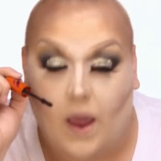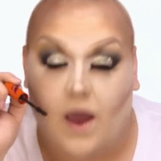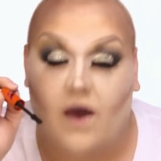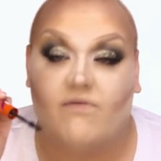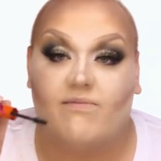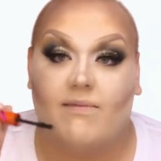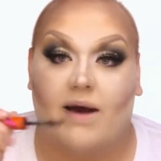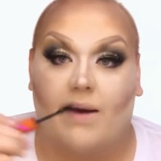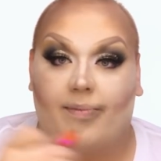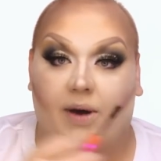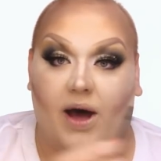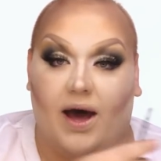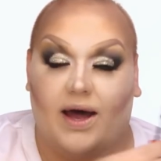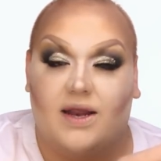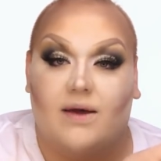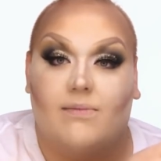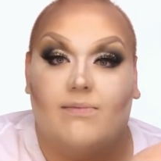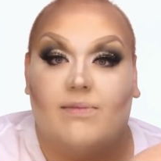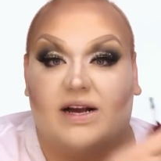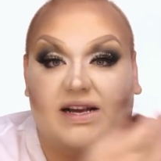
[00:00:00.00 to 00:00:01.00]
of my
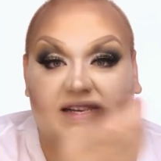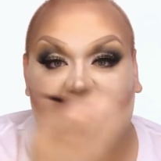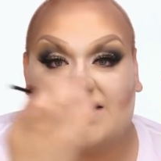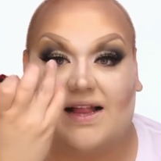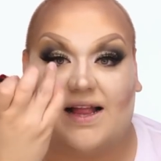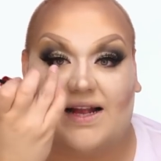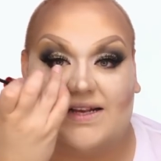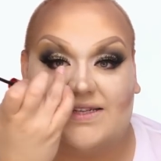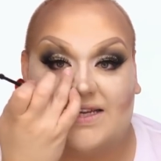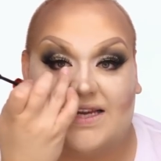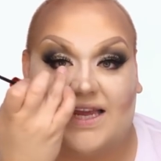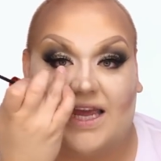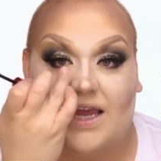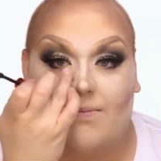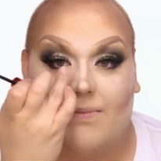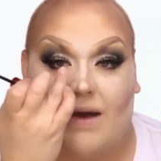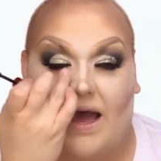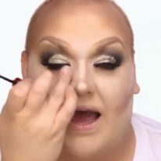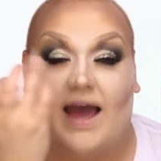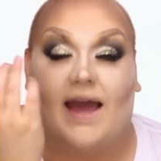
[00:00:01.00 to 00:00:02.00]
bottom because I like to
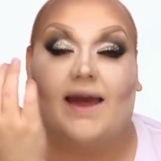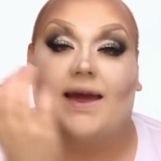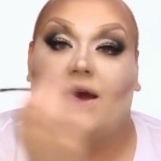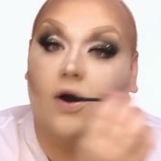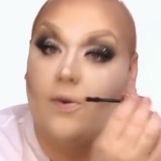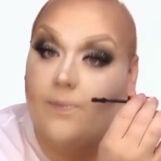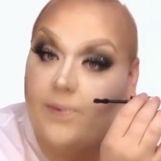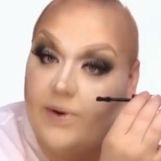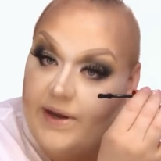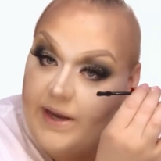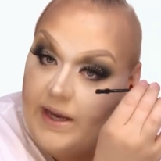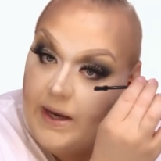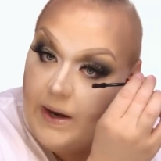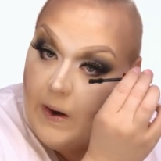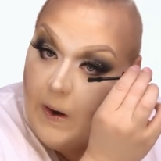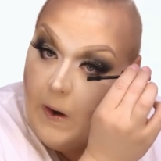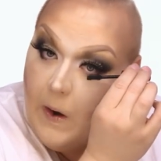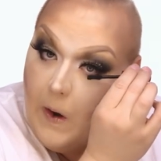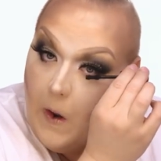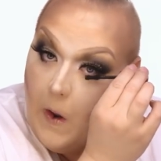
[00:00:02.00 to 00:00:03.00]
keep my eye open
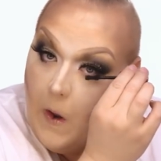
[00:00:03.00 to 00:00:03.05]
here.